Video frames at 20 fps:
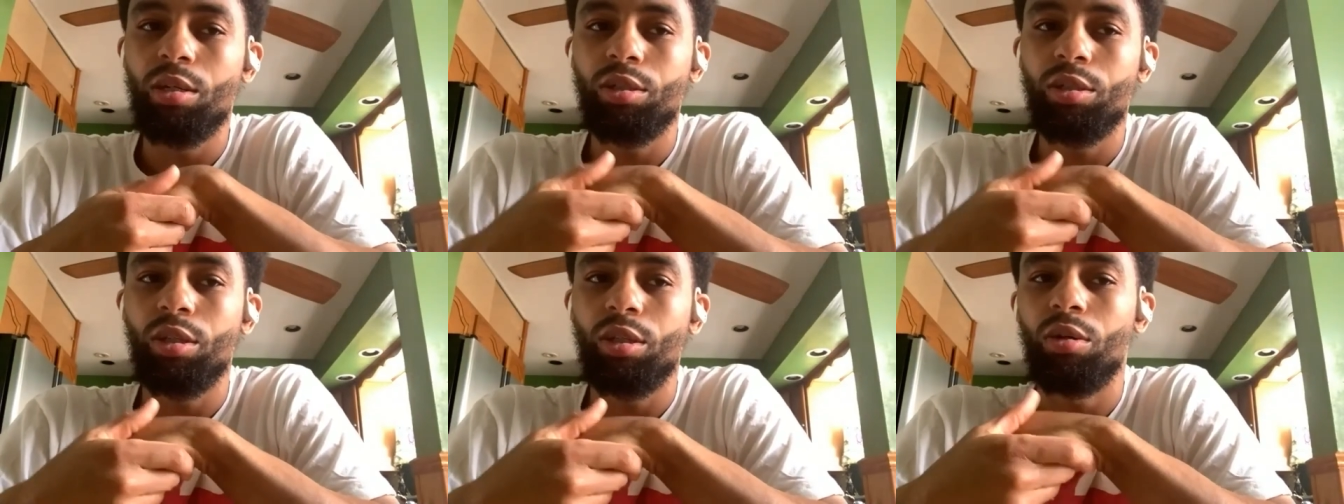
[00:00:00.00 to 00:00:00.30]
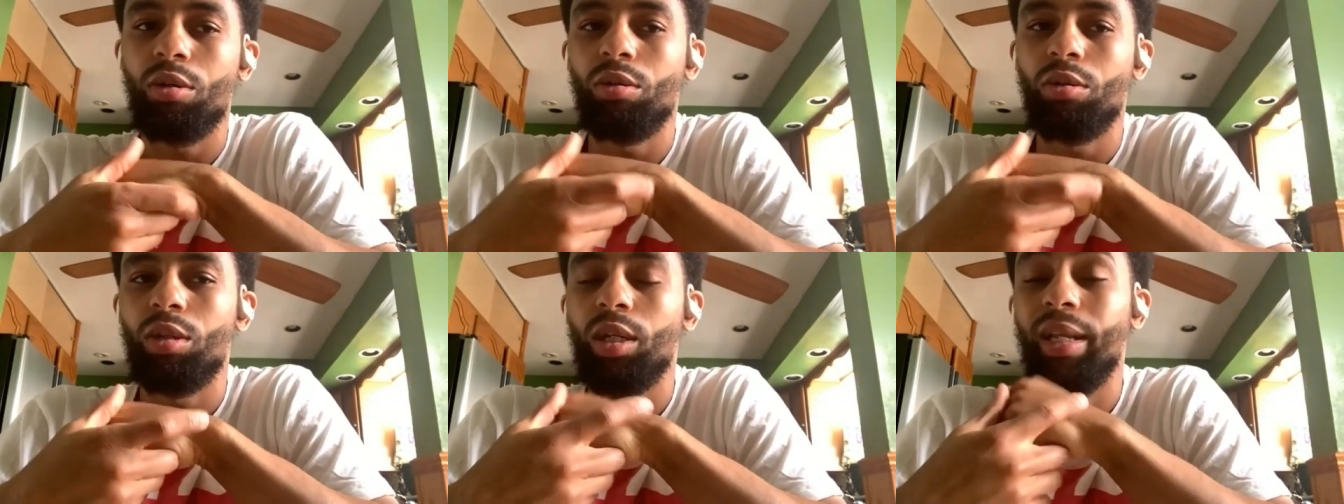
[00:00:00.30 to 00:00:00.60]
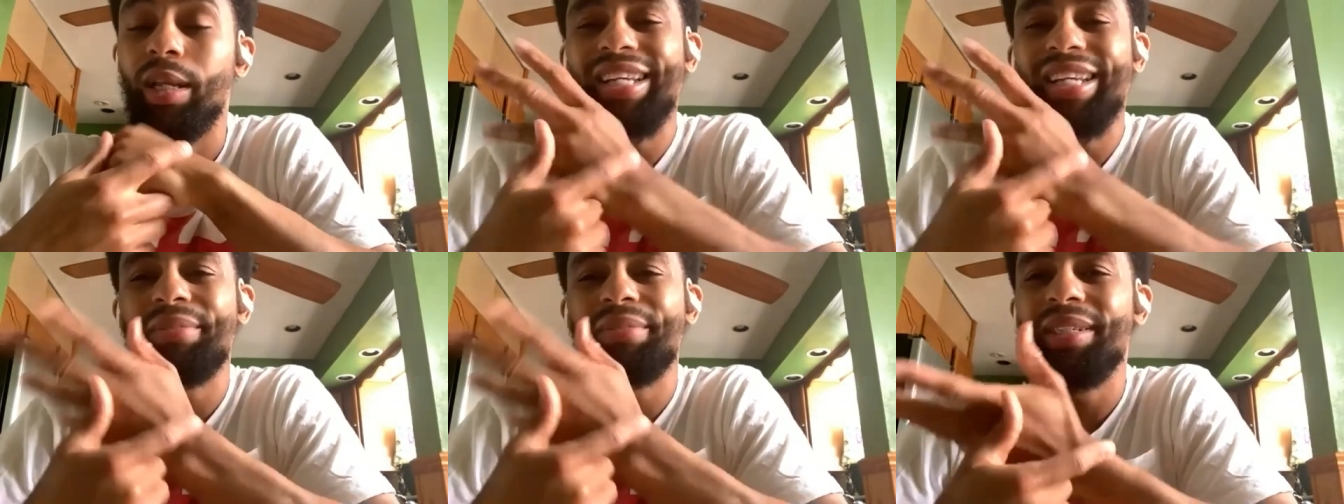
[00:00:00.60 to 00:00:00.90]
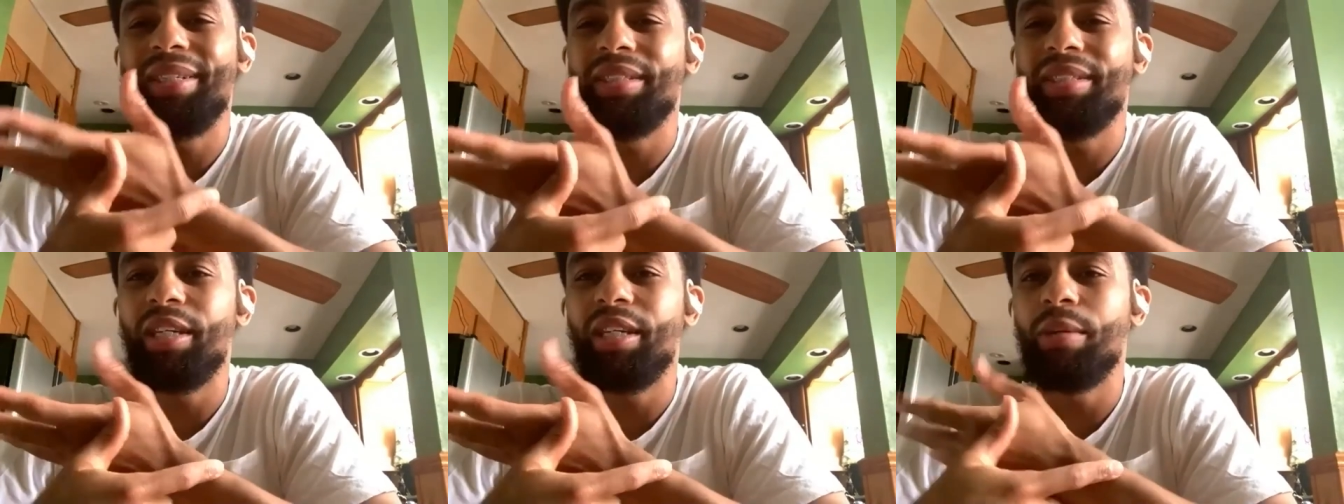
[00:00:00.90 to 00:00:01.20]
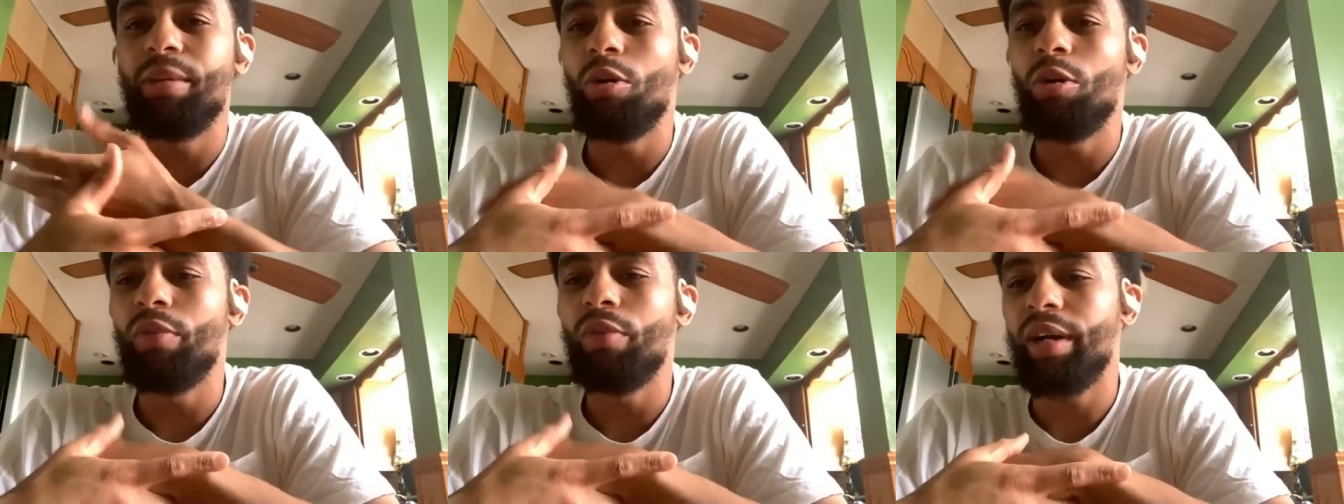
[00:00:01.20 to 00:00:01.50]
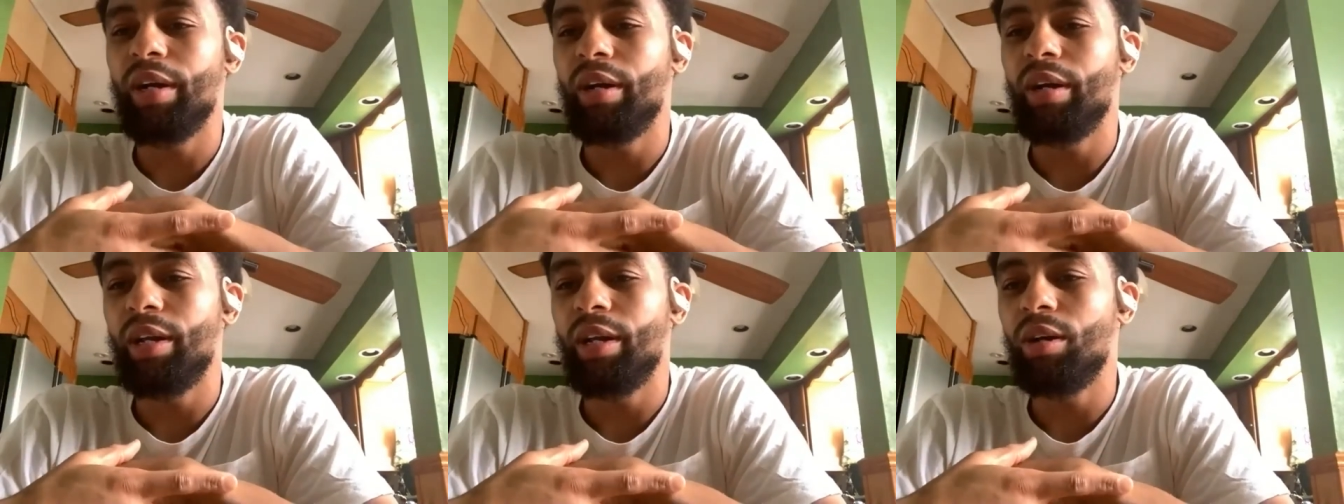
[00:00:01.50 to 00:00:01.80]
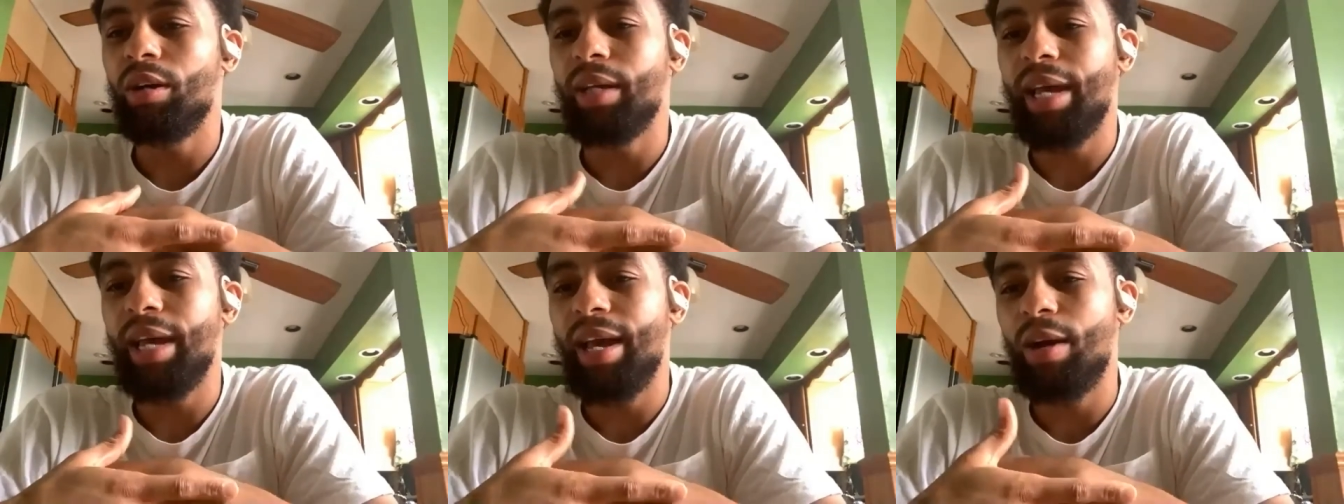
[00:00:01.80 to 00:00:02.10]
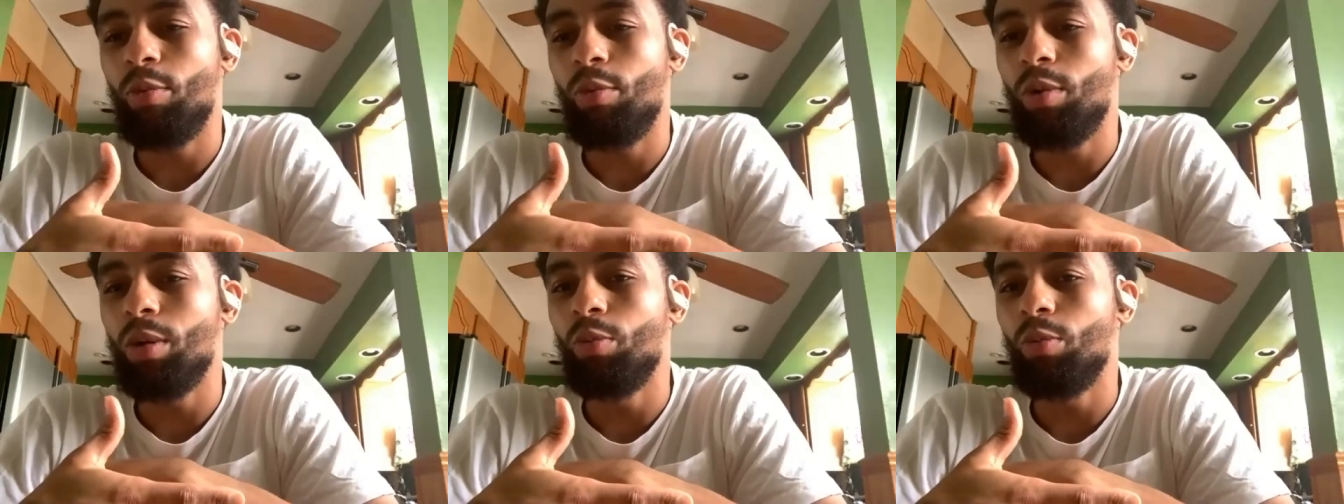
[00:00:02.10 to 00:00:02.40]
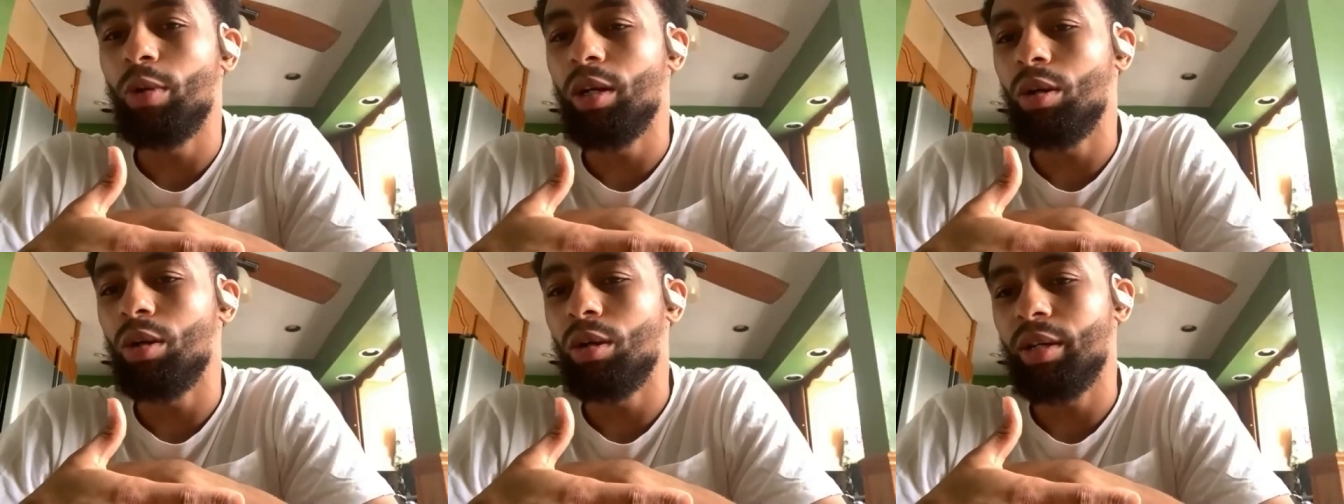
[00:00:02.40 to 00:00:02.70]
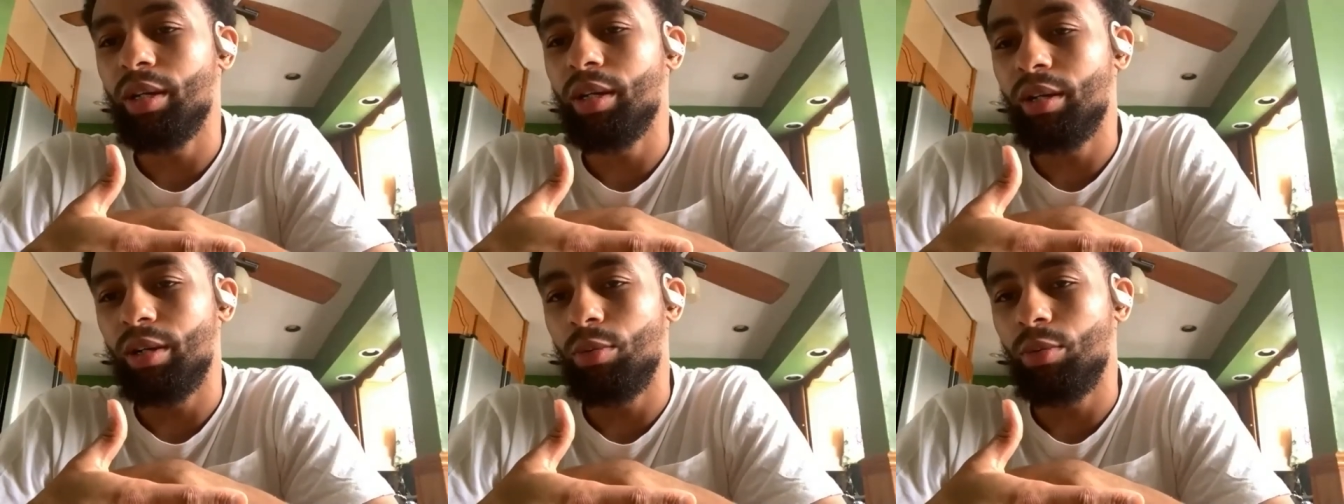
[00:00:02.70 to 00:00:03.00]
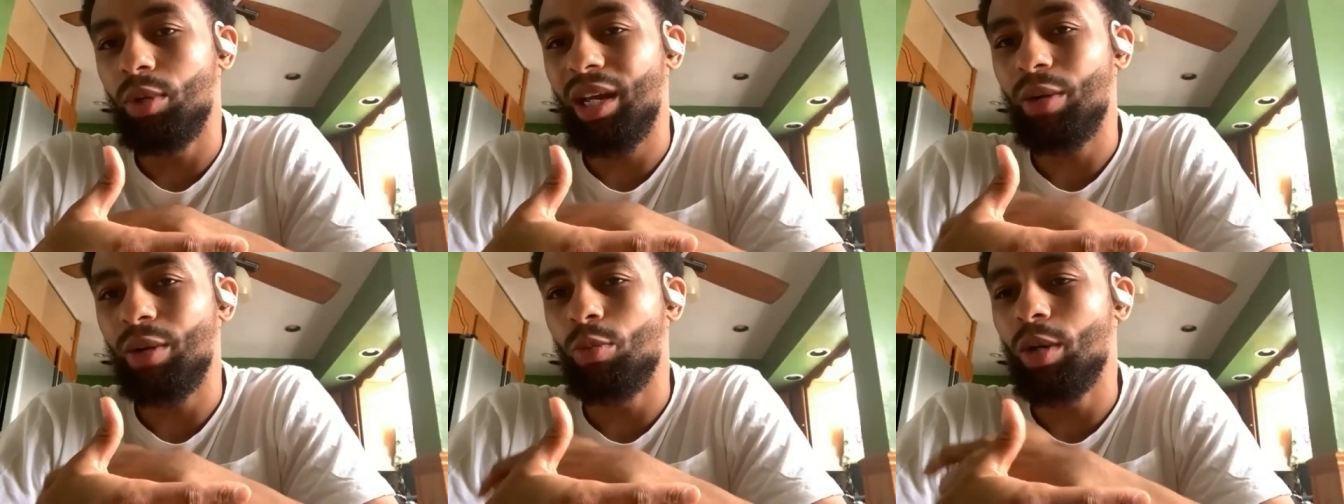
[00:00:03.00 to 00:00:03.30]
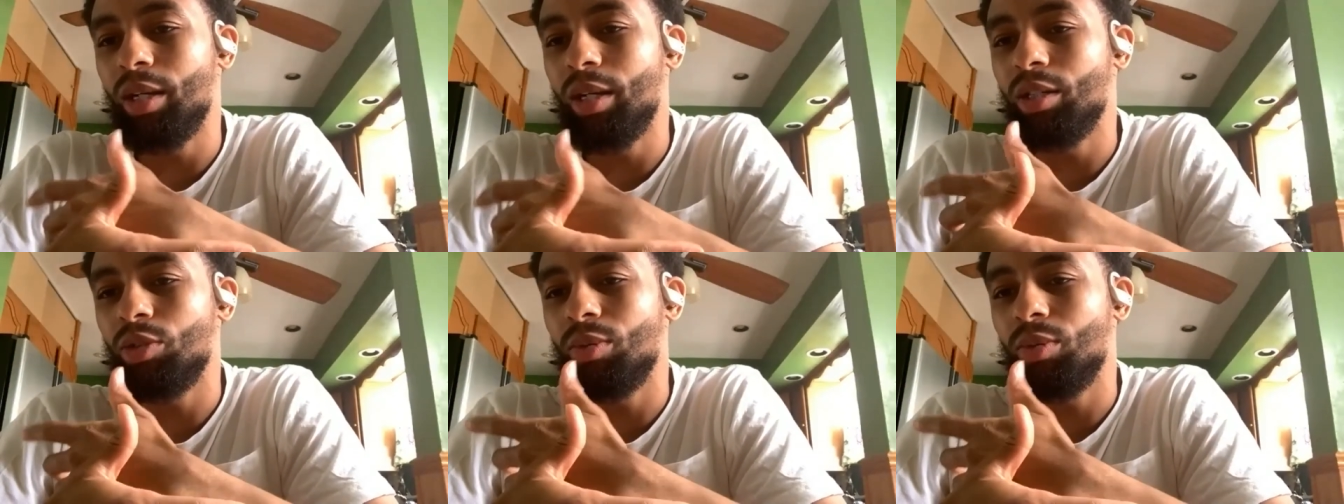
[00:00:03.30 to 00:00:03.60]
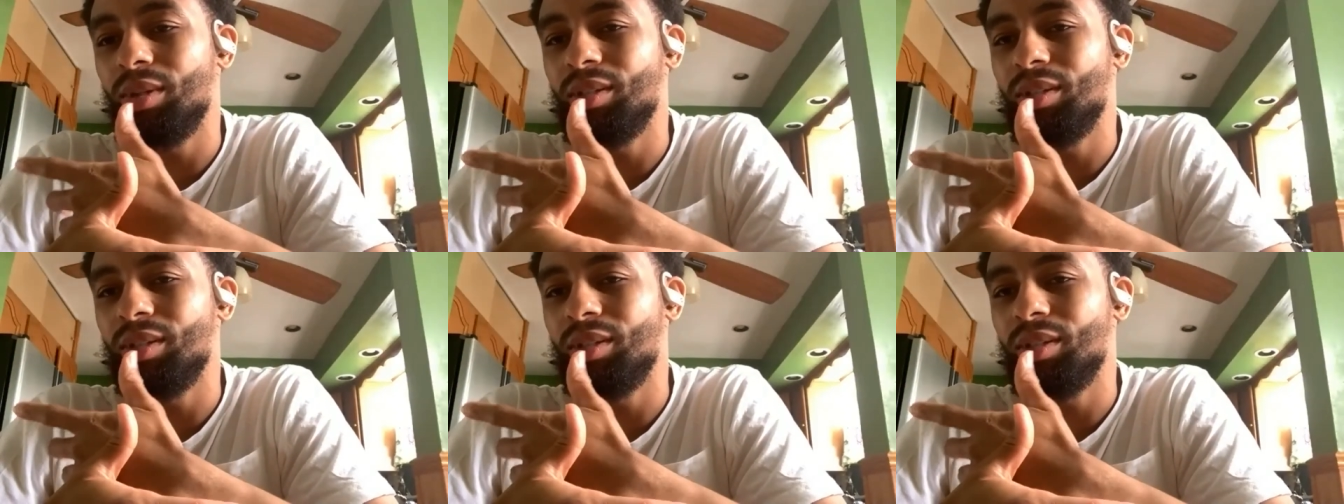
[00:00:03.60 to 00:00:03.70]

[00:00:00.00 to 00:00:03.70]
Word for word: So the last place team over here, they only had one win all year. They were like 1-27.